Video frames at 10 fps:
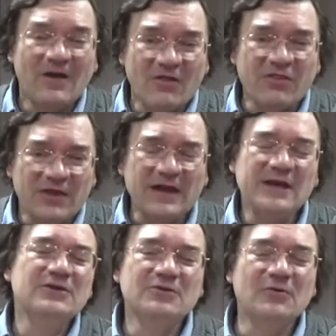there
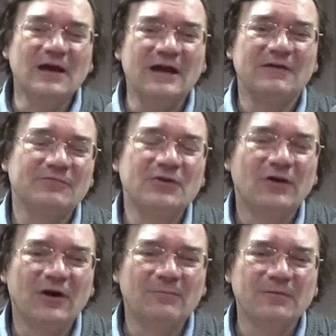you have
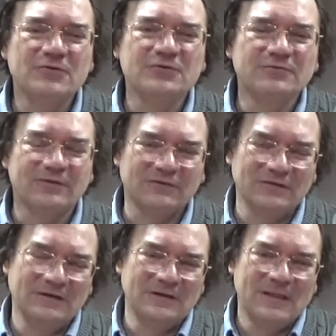your
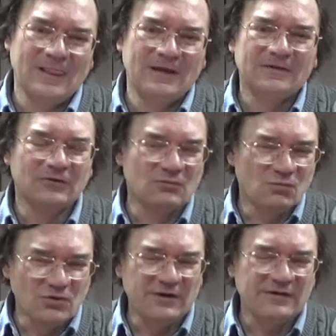opportunity to
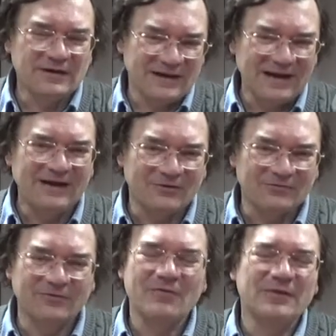work
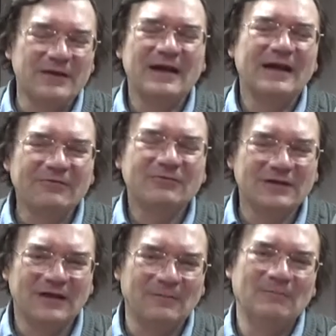out the
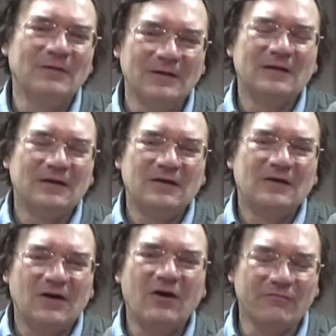outcome
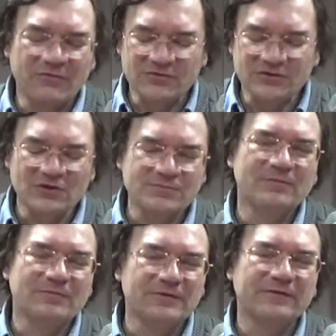of the
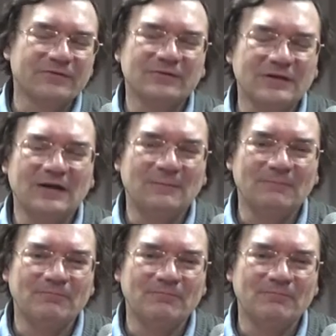judgment that is to come.